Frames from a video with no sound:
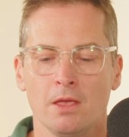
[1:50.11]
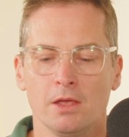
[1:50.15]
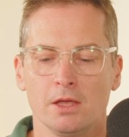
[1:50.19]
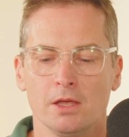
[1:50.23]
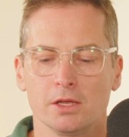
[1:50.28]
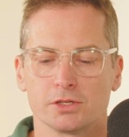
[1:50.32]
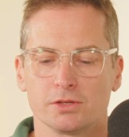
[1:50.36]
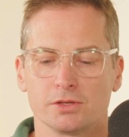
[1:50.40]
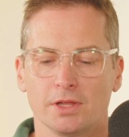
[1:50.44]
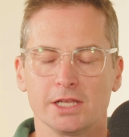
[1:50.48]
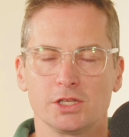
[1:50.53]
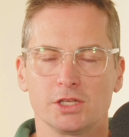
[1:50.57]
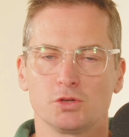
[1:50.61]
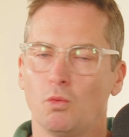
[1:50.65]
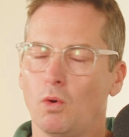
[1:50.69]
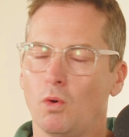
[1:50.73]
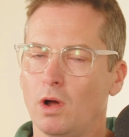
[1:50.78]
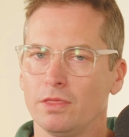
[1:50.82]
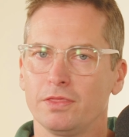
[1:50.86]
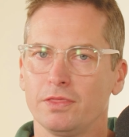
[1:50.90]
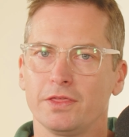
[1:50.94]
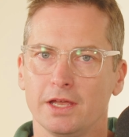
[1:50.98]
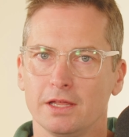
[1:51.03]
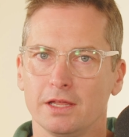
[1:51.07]
So that's
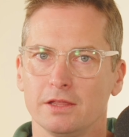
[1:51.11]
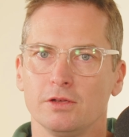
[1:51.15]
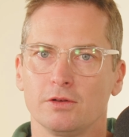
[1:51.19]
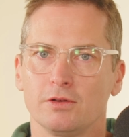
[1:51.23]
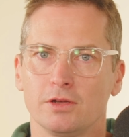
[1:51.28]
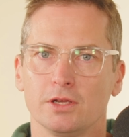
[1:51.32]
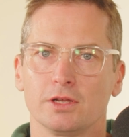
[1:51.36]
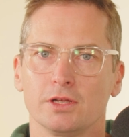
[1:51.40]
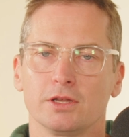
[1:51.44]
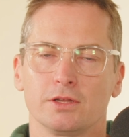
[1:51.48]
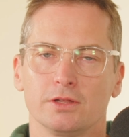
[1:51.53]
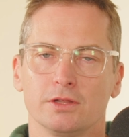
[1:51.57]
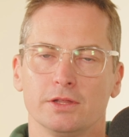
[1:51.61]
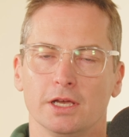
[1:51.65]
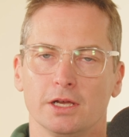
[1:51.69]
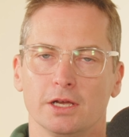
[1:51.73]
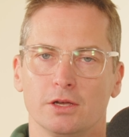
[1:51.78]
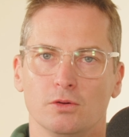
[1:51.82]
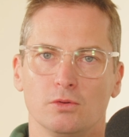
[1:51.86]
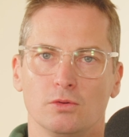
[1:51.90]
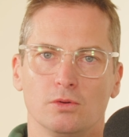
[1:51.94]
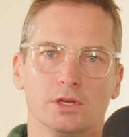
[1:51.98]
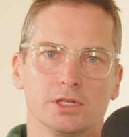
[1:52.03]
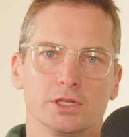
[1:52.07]
one thing that
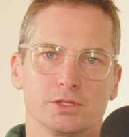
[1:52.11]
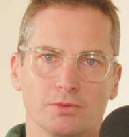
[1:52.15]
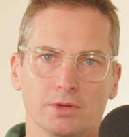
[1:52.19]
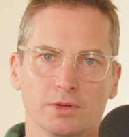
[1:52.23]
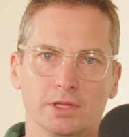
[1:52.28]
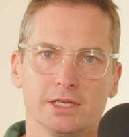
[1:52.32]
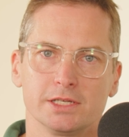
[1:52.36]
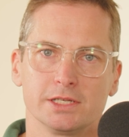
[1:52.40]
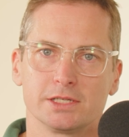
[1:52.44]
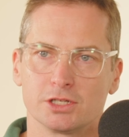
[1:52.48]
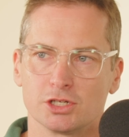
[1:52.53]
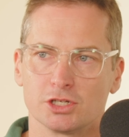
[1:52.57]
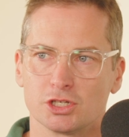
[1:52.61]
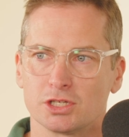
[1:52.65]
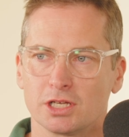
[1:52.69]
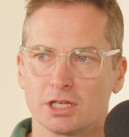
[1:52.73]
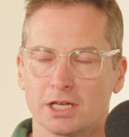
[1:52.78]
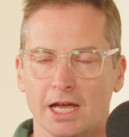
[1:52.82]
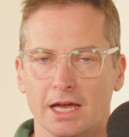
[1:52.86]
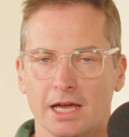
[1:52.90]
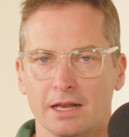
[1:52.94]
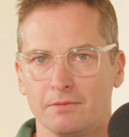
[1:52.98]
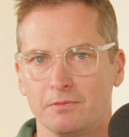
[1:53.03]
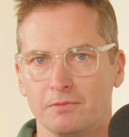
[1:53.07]
Google has released just to
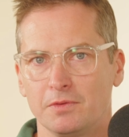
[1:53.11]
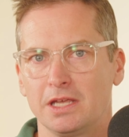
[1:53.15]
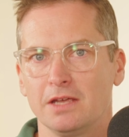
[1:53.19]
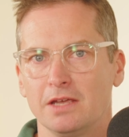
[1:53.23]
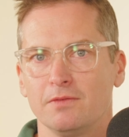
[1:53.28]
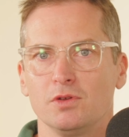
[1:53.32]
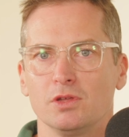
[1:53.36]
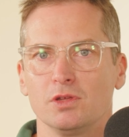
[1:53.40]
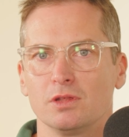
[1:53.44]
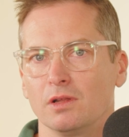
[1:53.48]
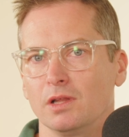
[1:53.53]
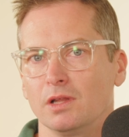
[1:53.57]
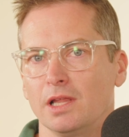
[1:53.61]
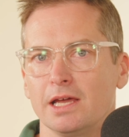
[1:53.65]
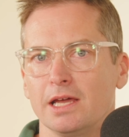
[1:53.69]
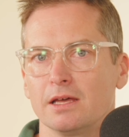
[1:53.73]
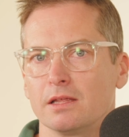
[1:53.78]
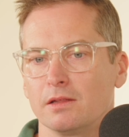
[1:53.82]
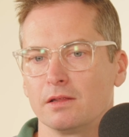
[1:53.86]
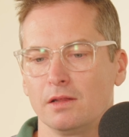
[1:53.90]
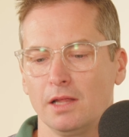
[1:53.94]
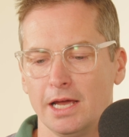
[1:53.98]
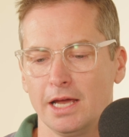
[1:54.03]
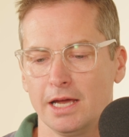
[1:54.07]
kind of give you the lay of
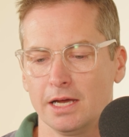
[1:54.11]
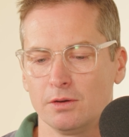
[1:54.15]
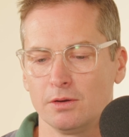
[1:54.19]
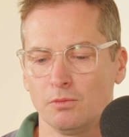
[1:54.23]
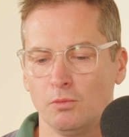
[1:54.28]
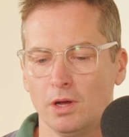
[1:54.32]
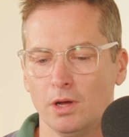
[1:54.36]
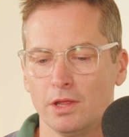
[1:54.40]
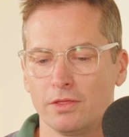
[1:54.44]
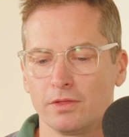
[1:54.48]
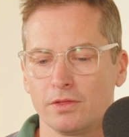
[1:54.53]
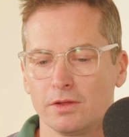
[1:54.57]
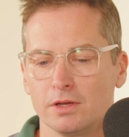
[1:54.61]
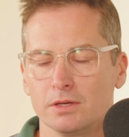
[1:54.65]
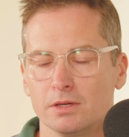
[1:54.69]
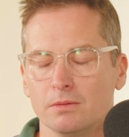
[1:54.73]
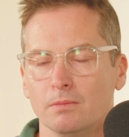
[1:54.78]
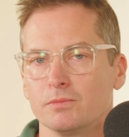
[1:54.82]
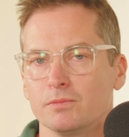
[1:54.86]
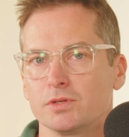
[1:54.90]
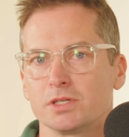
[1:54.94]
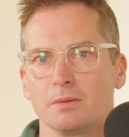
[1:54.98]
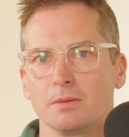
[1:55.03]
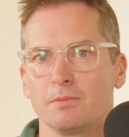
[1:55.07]
the land with
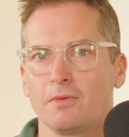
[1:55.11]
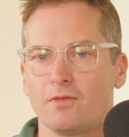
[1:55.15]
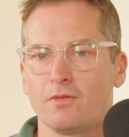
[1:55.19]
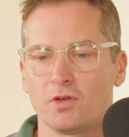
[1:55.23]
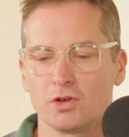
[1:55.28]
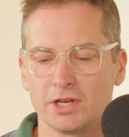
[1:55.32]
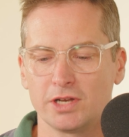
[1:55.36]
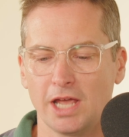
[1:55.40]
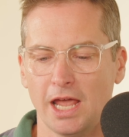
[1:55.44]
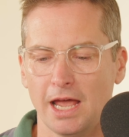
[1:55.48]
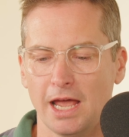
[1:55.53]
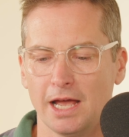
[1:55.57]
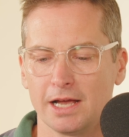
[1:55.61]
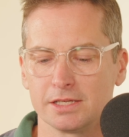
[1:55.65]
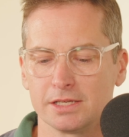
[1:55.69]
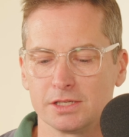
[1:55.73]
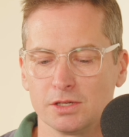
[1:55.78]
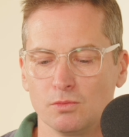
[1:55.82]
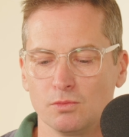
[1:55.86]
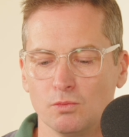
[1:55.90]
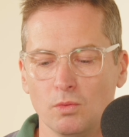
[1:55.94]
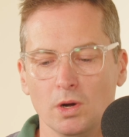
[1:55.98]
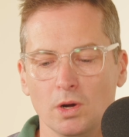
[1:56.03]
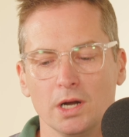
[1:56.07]
some of your tags
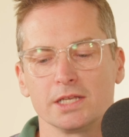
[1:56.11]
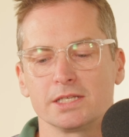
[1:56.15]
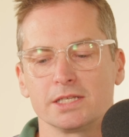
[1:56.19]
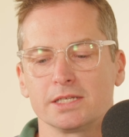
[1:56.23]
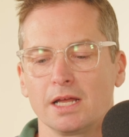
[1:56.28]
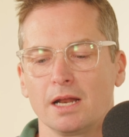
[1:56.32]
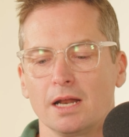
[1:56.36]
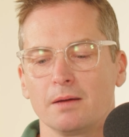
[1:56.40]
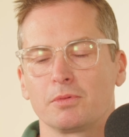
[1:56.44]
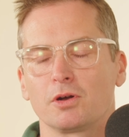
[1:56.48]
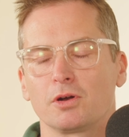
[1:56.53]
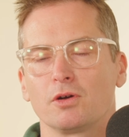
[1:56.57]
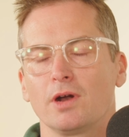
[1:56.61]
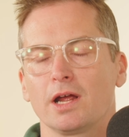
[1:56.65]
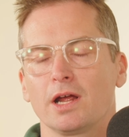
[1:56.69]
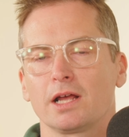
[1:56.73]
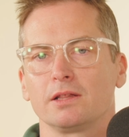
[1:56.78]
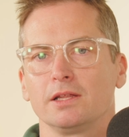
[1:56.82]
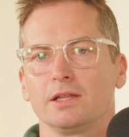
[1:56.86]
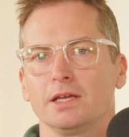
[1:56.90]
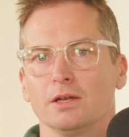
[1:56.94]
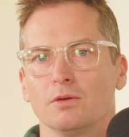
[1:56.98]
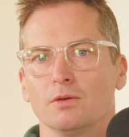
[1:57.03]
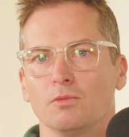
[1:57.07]
and what is set up
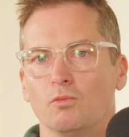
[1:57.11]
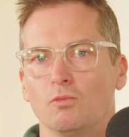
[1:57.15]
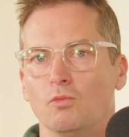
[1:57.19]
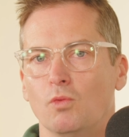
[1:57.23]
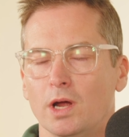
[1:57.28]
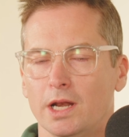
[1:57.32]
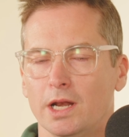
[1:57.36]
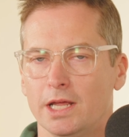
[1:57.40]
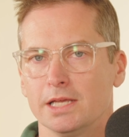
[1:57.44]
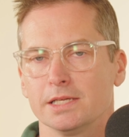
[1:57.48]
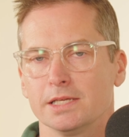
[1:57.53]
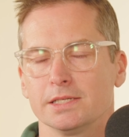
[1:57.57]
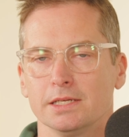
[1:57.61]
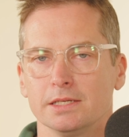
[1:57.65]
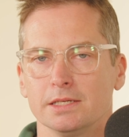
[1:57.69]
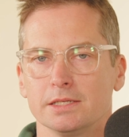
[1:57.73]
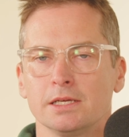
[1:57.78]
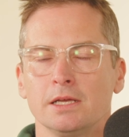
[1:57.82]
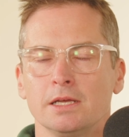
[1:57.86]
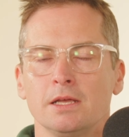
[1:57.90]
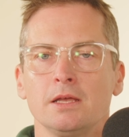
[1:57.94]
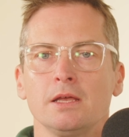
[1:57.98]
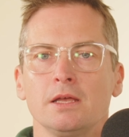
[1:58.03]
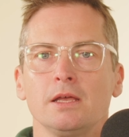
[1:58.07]
correctly and what isn't.
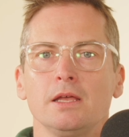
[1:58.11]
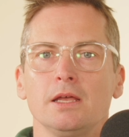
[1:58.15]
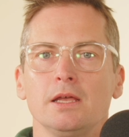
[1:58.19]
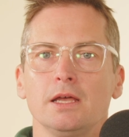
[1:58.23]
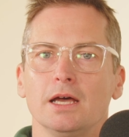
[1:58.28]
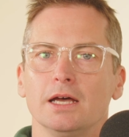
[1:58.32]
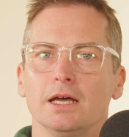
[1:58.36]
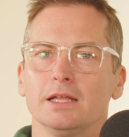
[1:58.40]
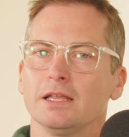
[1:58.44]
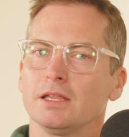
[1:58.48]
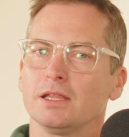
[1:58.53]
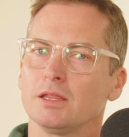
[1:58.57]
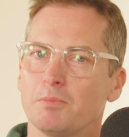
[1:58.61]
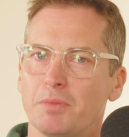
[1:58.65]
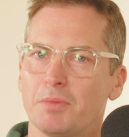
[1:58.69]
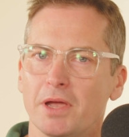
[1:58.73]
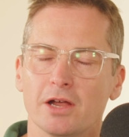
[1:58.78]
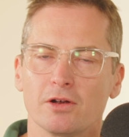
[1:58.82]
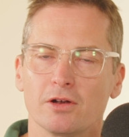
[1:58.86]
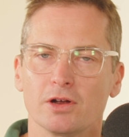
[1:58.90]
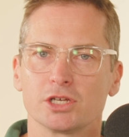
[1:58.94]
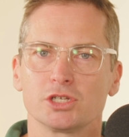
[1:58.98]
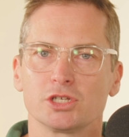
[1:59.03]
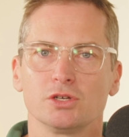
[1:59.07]
And then the
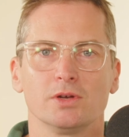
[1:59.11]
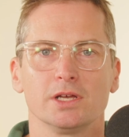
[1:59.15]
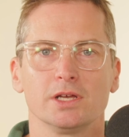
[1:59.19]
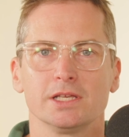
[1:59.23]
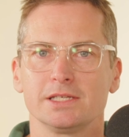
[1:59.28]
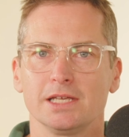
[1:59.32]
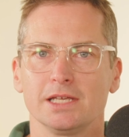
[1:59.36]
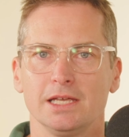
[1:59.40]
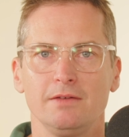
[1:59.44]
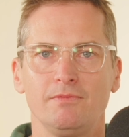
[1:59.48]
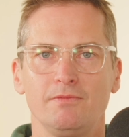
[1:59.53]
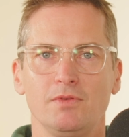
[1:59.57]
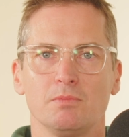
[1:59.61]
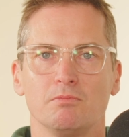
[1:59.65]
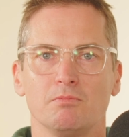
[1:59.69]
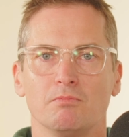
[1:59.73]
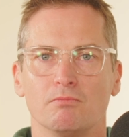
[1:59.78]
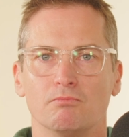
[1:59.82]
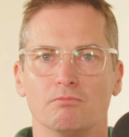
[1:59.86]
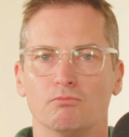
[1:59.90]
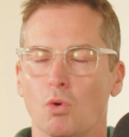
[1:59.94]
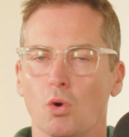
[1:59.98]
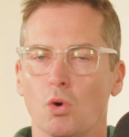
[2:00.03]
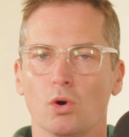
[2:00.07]
bigger issue is even
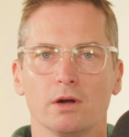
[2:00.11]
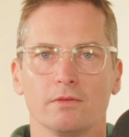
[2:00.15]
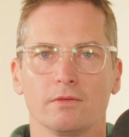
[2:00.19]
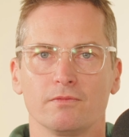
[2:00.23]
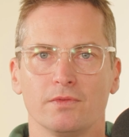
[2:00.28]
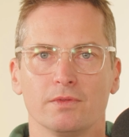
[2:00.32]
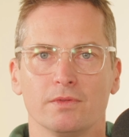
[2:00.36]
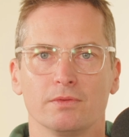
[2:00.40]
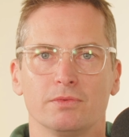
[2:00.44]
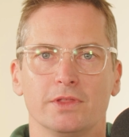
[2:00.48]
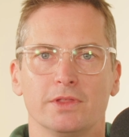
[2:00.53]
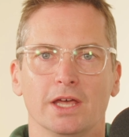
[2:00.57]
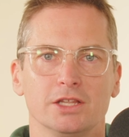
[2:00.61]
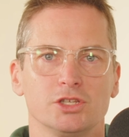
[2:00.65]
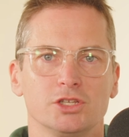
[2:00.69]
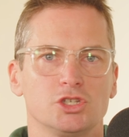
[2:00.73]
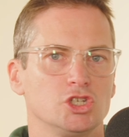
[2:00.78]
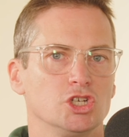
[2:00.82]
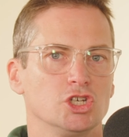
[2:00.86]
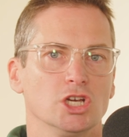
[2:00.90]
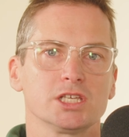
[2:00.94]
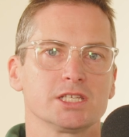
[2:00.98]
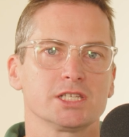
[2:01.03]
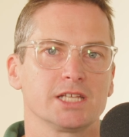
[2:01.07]
more than
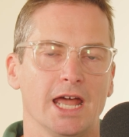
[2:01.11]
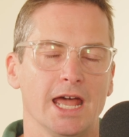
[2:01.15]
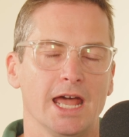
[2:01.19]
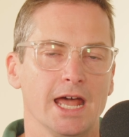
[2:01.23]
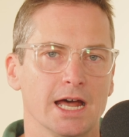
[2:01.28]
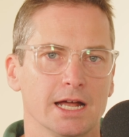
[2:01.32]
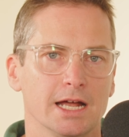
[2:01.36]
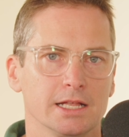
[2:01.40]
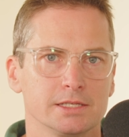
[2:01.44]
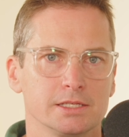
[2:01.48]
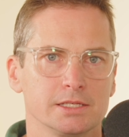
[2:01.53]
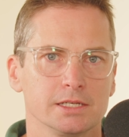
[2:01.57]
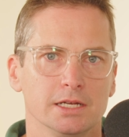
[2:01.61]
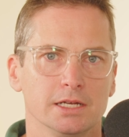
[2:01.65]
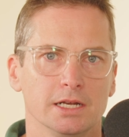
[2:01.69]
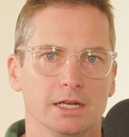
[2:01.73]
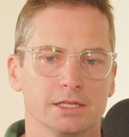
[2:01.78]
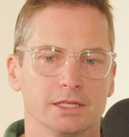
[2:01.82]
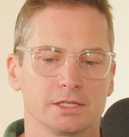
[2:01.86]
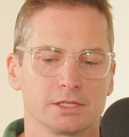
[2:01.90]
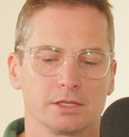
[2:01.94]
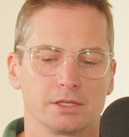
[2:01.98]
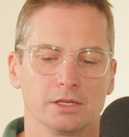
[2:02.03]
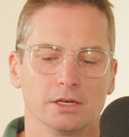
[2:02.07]
just ads, and
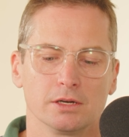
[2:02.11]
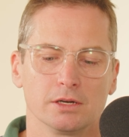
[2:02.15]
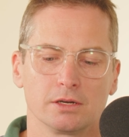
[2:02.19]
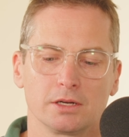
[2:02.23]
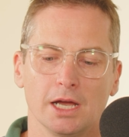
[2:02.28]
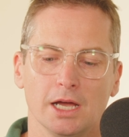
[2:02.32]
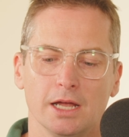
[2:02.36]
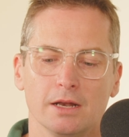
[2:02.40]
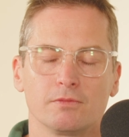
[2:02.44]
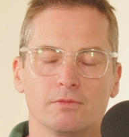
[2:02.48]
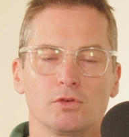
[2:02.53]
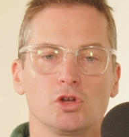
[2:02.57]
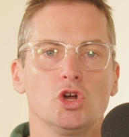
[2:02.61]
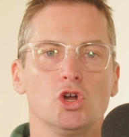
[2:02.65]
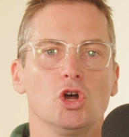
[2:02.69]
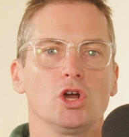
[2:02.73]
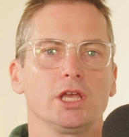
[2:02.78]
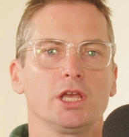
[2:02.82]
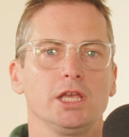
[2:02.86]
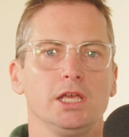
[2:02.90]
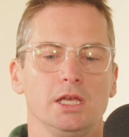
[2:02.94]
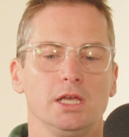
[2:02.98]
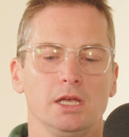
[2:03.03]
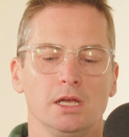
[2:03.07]
it's the kind of
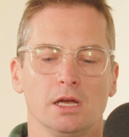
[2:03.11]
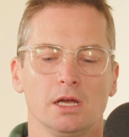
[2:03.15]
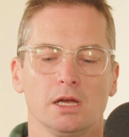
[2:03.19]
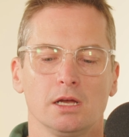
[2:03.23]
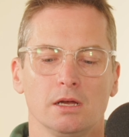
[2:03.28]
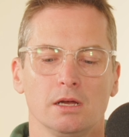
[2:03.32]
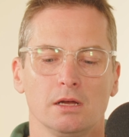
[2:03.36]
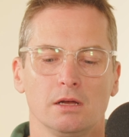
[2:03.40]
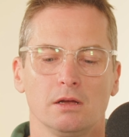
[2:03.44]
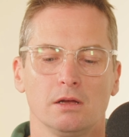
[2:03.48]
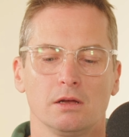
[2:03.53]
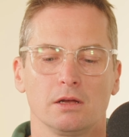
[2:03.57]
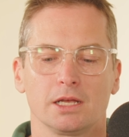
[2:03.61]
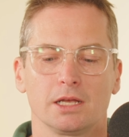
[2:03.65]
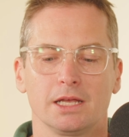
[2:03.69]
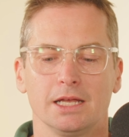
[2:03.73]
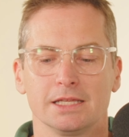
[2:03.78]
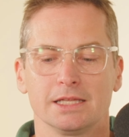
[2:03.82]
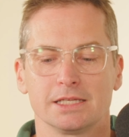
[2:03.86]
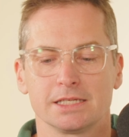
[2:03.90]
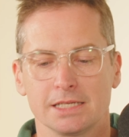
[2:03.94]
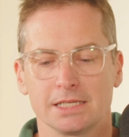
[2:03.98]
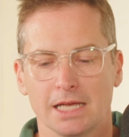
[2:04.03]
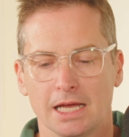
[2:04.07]
cookie
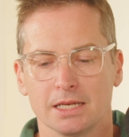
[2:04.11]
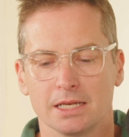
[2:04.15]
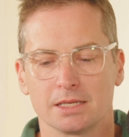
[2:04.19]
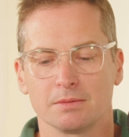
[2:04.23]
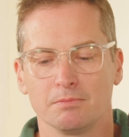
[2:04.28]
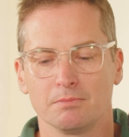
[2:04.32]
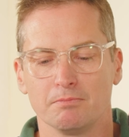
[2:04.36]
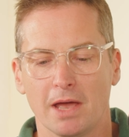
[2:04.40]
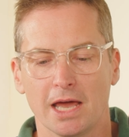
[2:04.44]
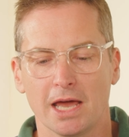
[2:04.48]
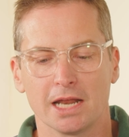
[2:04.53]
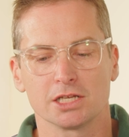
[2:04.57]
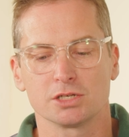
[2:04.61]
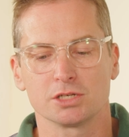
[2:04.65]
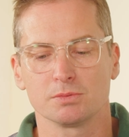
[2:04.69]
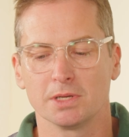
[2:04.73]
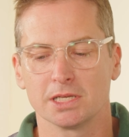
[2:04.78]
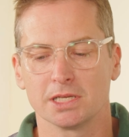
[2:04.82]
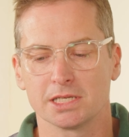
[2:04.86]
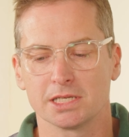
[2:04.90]
consent management